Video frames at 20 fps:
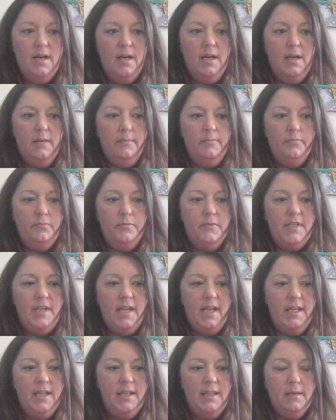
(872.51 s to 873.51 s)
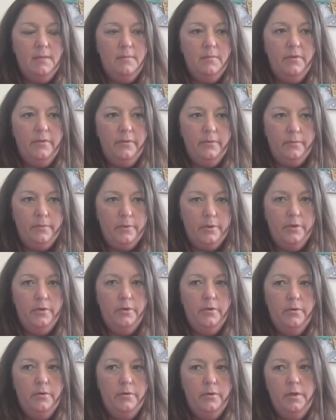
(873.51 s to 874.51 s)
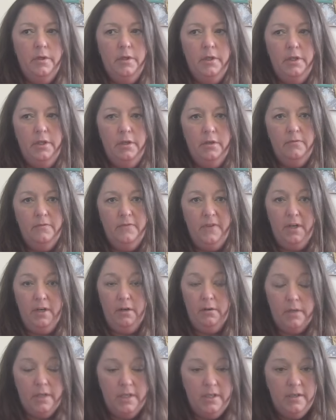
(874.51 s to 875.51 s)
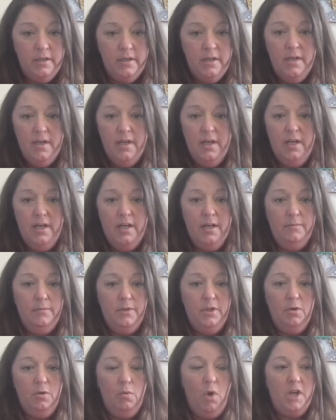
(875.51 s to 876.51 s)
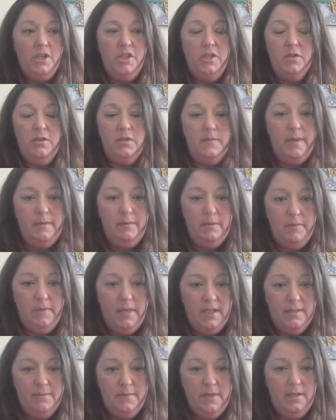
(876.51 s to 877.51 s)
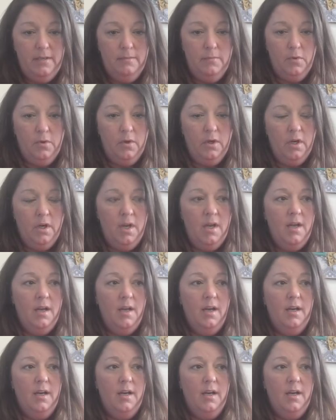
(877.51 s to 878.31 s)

um, taking them through you know farrowing, um, you know watching those baby pigs being born.